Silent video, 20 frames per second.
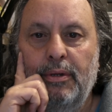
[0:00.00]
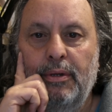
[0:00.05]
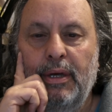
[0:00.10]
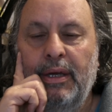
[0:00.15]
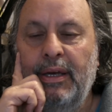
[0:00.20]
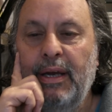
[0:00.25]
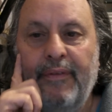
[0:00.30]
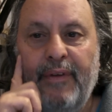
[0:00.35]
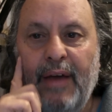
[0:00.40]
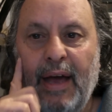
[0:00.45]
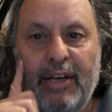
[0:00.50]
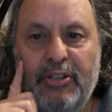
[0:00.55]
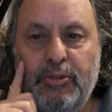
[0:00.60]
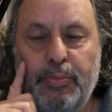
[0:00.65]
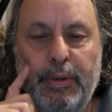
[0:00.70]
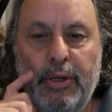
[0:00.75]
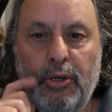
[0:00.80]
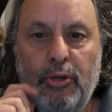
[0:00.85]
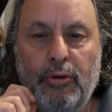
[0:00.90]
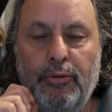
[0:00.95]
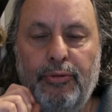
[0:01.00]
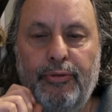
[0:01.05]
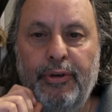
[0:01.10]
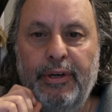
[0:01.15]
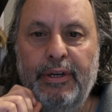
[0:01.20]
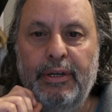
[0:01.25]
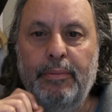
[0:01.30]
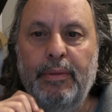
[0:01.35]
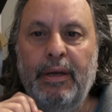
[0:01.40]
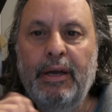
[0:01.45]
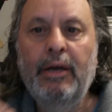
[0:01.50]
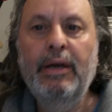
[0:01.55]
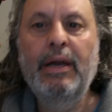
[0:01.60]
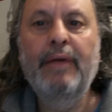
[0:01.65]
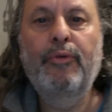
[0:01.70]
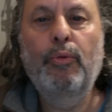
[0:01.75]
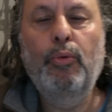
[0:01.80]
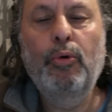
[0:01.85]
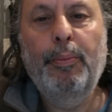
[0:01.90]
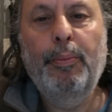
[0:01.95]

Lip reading: It never has been your freedom, and it never will